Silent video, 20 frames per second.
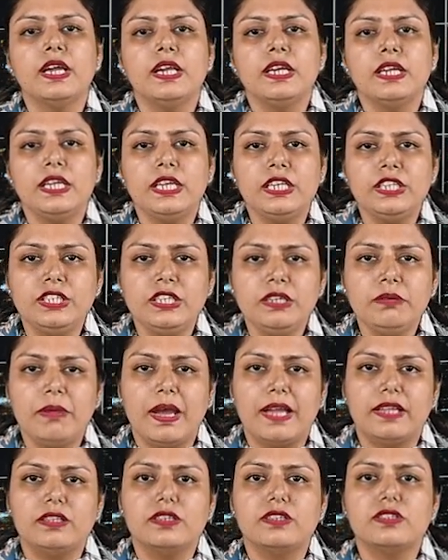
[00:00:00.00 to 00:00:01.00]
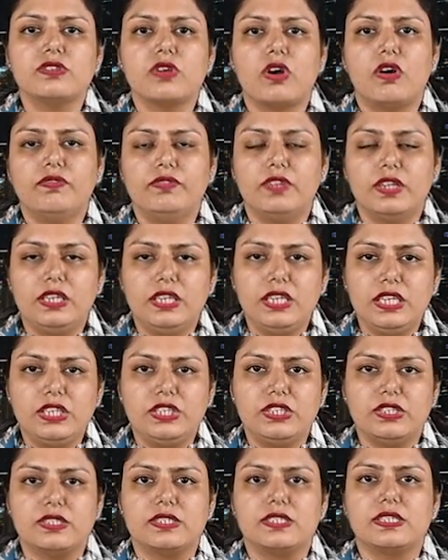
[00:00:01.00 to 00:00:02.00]
Teaching methods of the
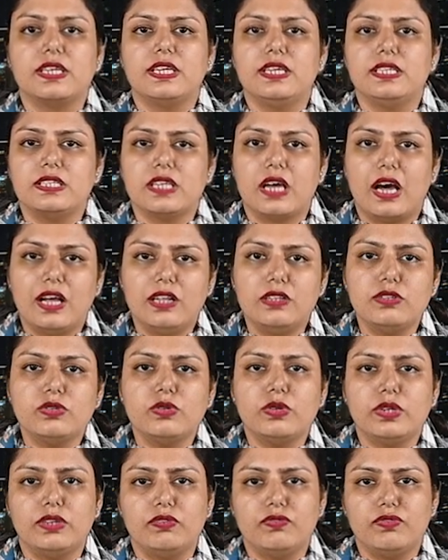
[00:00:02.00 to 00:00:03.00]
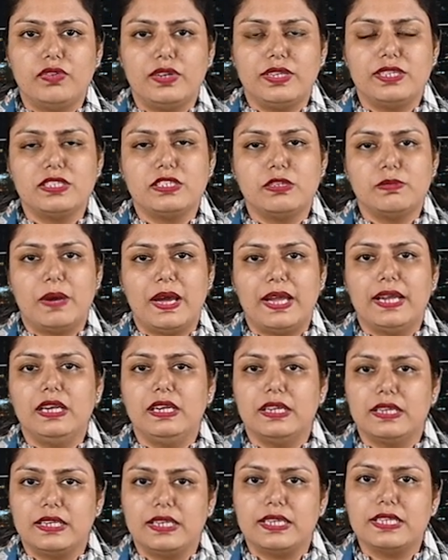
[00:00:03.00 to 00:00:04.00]
teachers is also influenced by
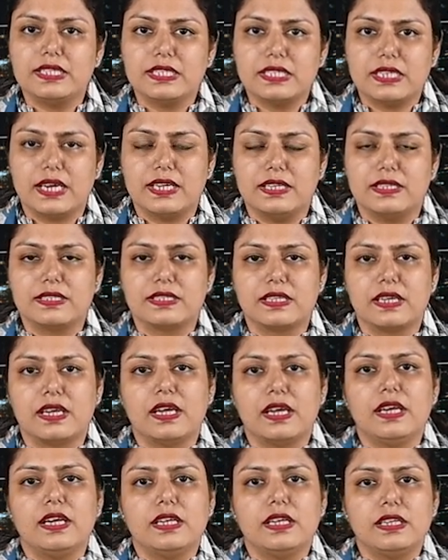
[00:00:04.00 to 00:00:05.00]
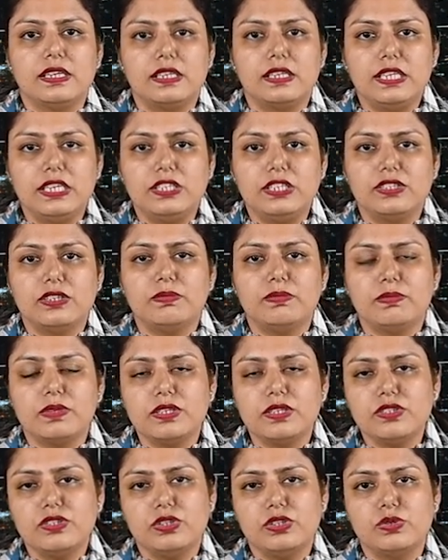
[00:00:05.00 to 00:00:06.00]
learning styles. Teacher
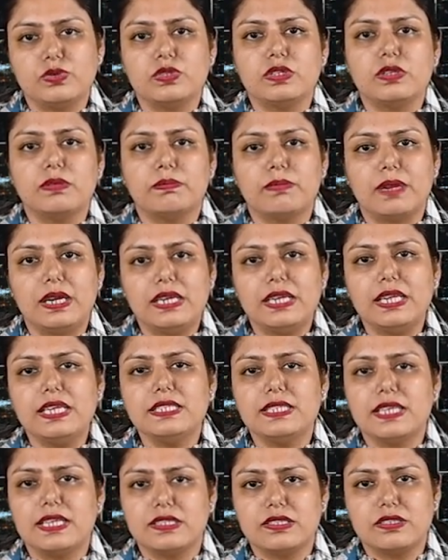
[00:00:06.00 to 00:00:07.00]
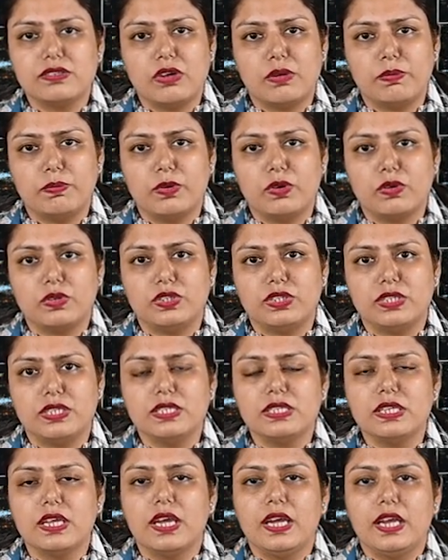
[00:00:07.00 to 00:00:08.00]
must use multisensory
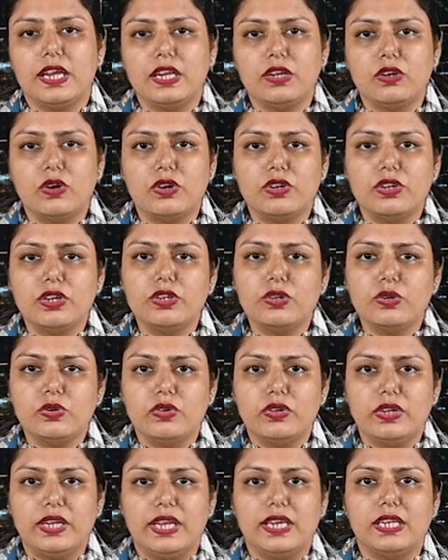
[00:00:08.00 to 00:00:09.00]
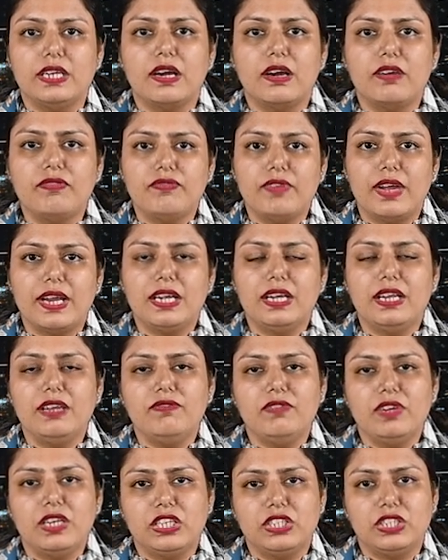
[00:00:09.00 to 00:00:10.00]
approaches in order to create effective
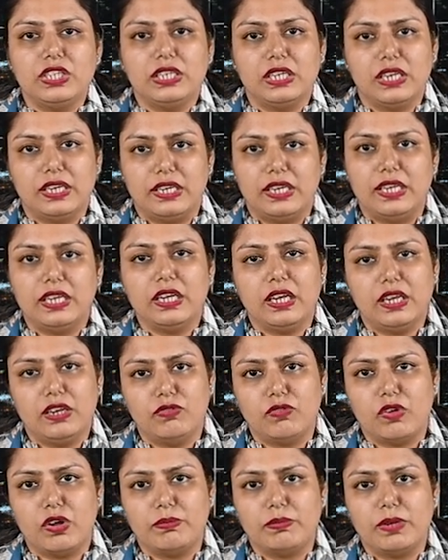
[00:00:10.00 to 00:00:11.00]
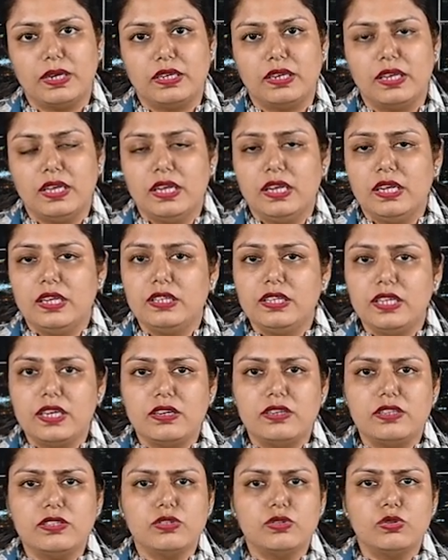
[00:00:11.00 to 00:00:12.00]
teaching learning environment. There
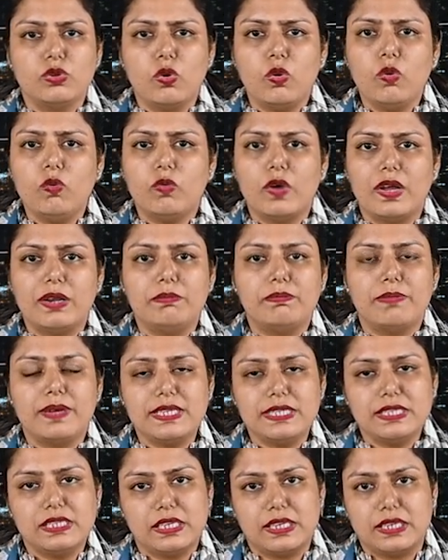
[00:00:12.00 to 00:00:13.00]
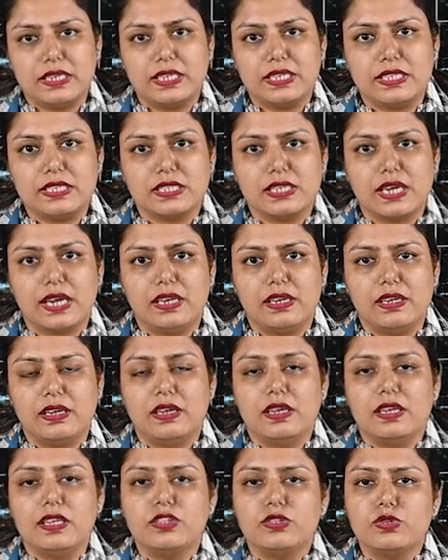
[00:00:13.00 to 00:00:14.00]
is no one best learning style.
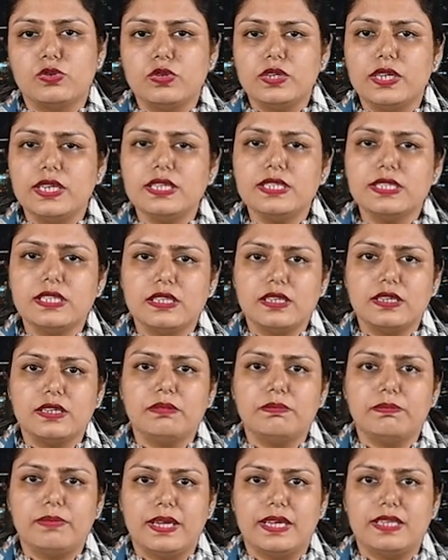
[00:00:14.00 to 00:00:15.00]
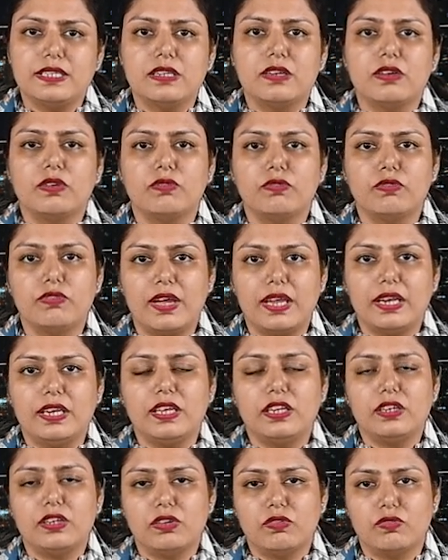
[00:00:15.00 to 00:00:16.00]
Students learn best when
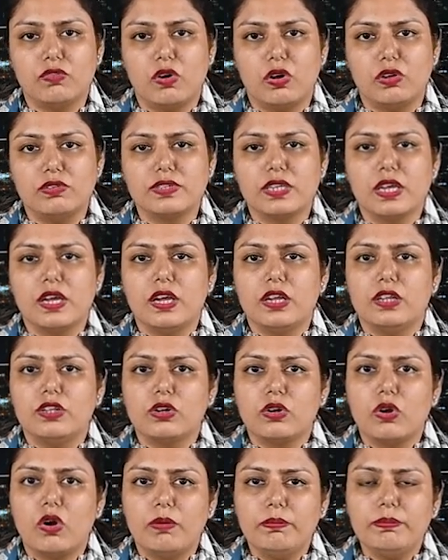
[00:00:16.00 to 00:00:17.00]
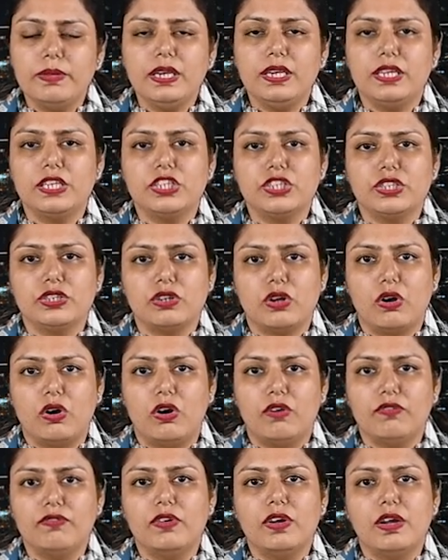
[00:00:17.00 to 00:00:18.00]
it involves the combination
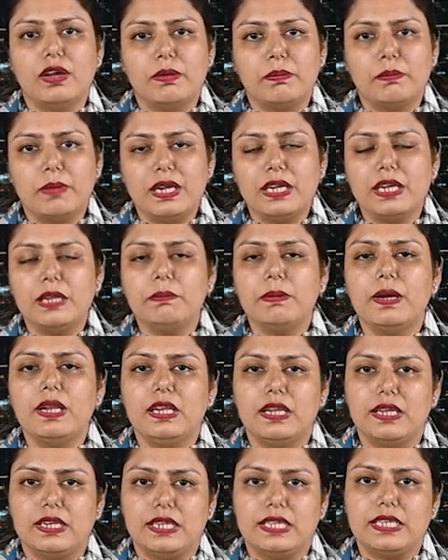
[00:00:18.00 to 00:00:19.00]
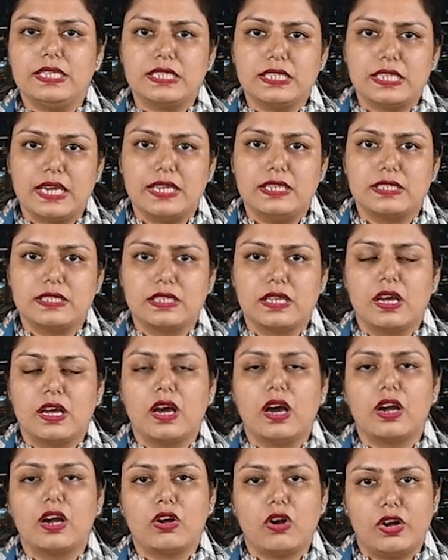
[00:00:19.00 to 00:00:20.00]
of multiple learning styles.
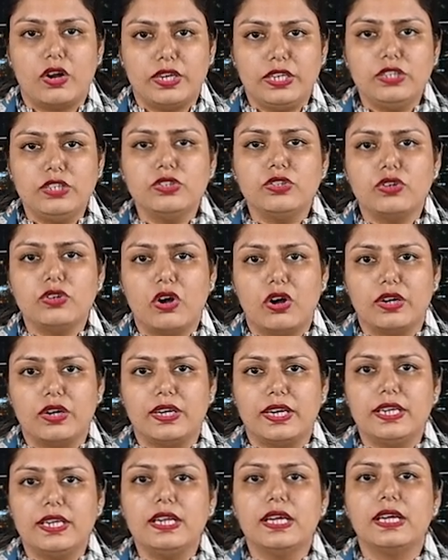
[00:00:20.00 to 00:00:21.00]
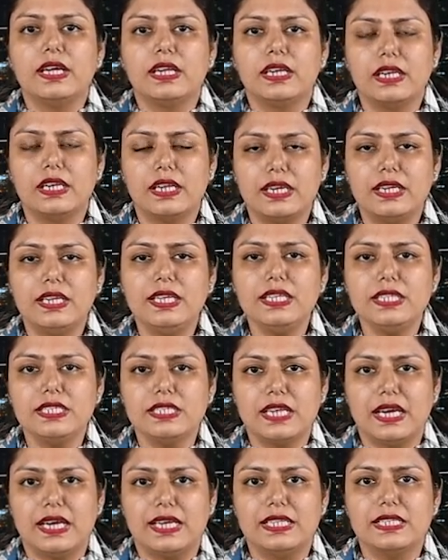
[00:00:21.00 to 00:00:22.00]
According to Cornett, learning
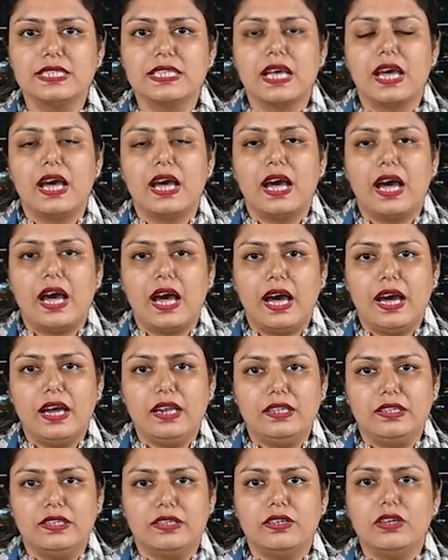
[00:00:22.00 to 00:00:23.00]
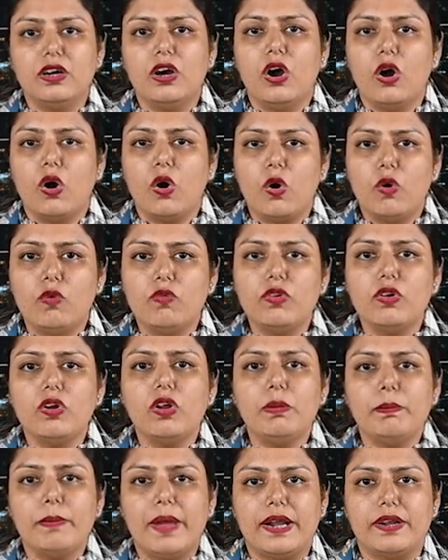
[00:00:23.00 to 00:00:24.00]
styles are the overall
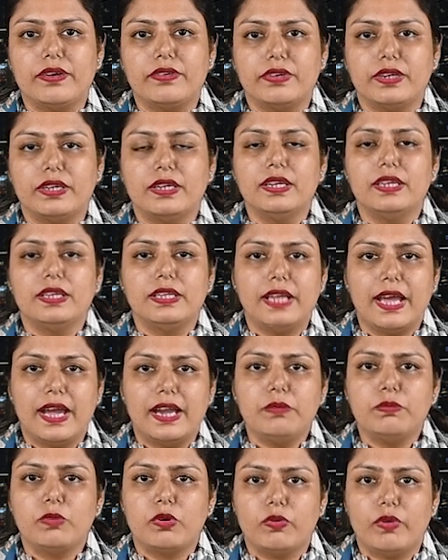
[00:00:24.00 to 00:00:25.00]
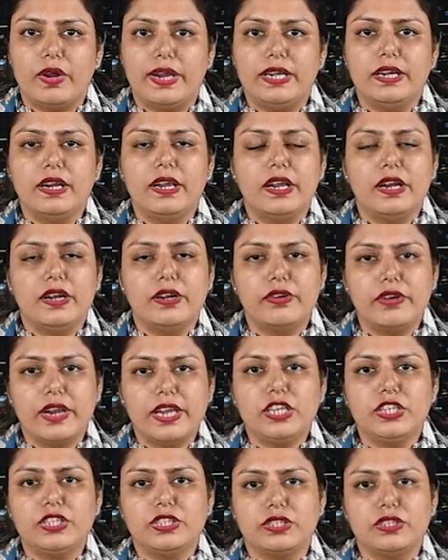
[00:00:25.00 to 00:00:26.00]
pattern that provide
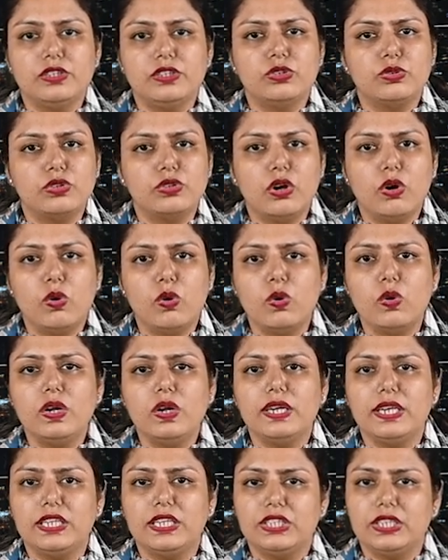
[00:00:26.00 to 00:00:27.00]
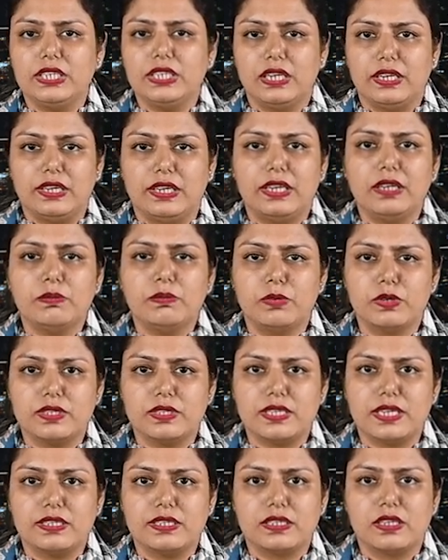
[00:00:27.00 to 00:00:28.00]
direction to the whole teaching learning
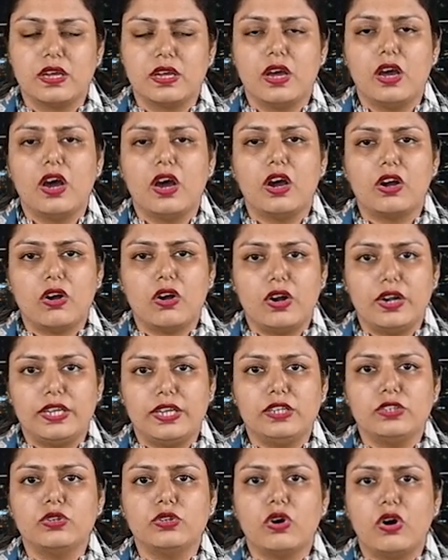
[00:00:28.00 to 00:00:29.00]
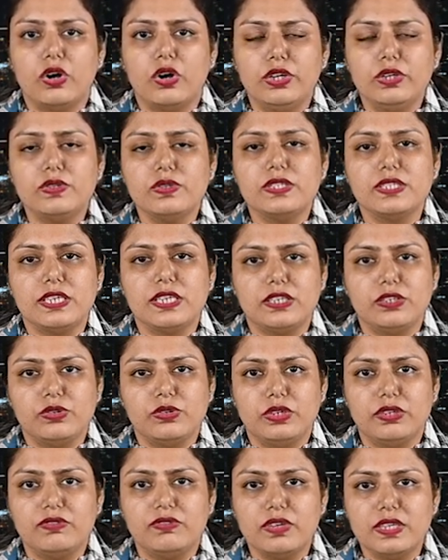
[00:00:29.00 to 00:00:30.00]
process. According to Ohio State
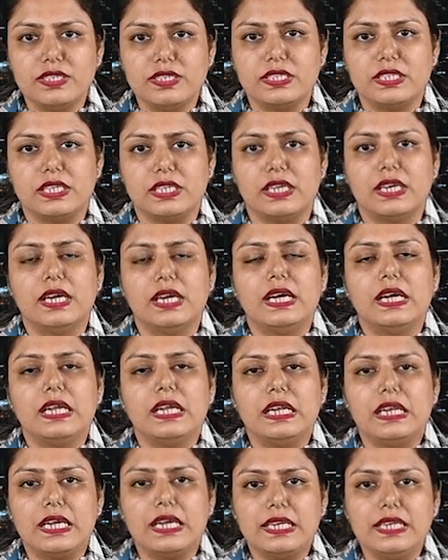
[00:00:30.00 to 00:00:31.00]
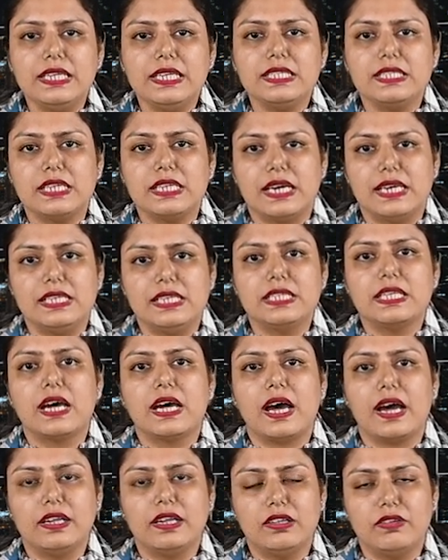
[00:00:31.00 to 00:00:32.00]
University, learning styles
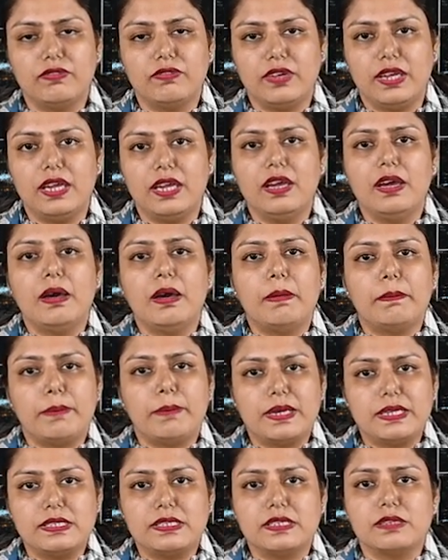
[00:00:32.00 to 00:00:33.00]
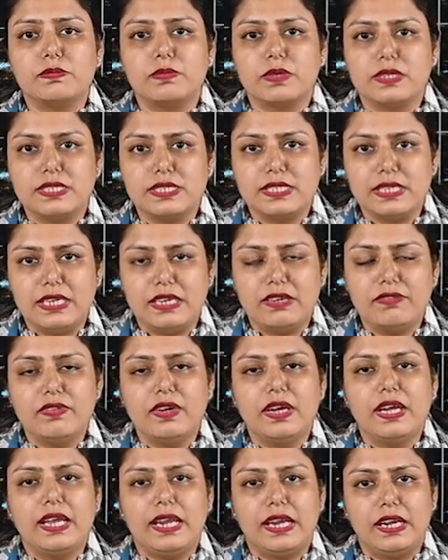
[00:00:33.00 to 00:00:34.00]
are the way person perceive,
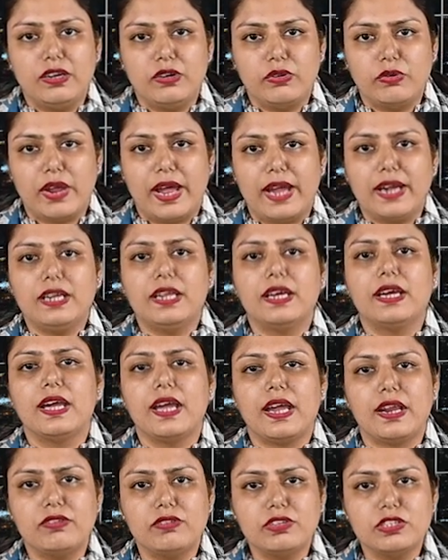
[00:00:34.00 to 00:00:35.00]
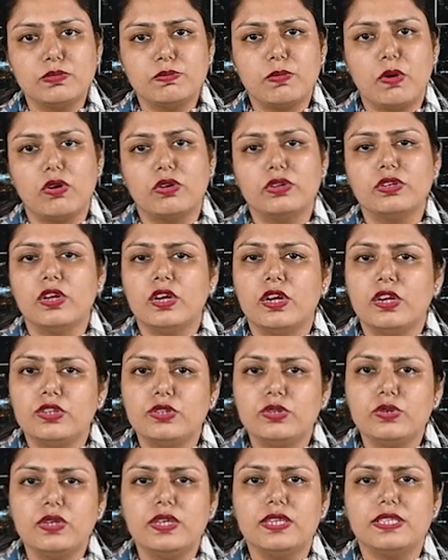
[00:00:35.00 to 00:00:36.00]
interact and respond
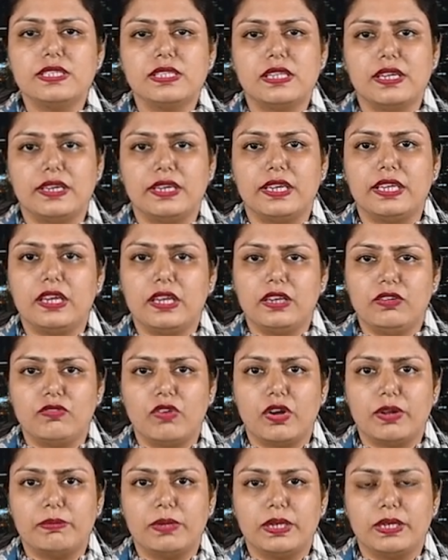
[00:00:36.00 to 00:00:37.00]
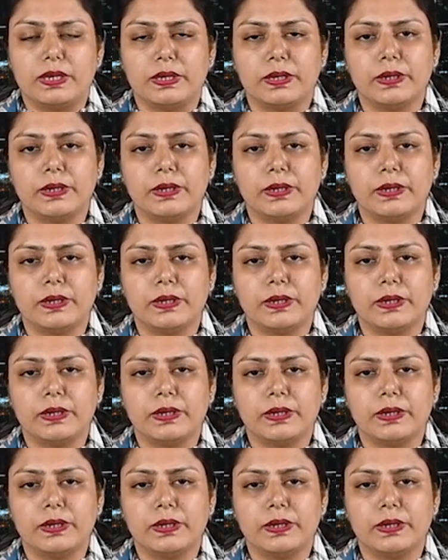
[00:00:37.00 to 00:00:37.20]
to his learning environment.